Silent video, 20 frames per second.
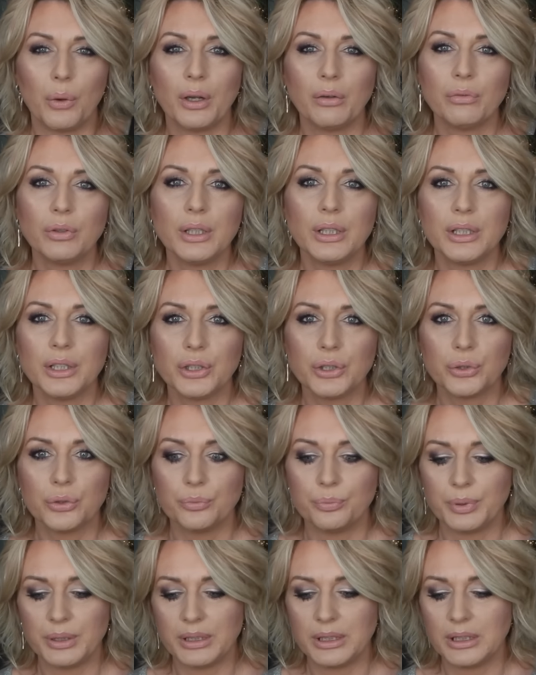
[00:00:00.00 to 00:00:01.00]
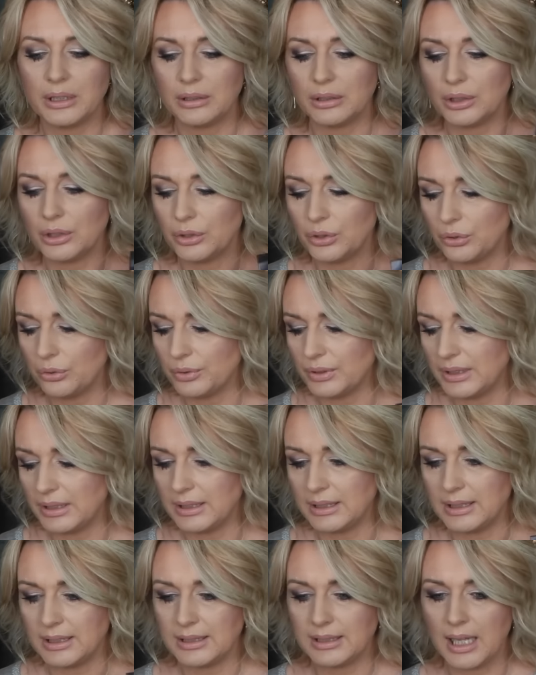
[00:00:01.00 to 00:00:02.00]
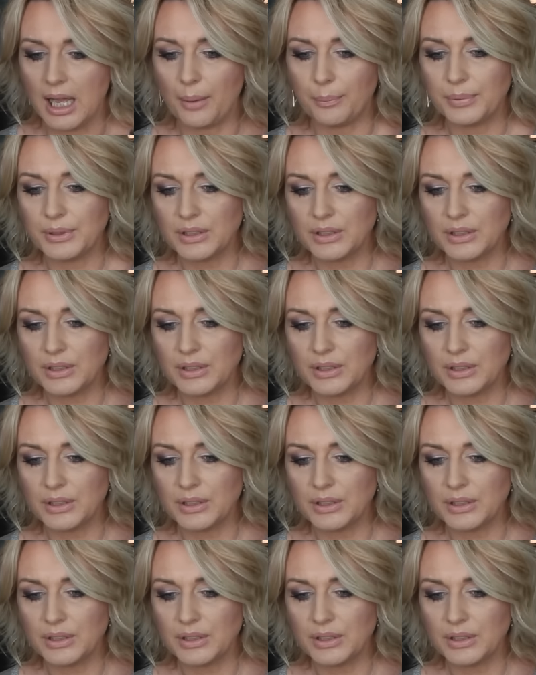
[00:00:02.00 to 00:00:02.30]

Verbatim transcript: I really should be using this up,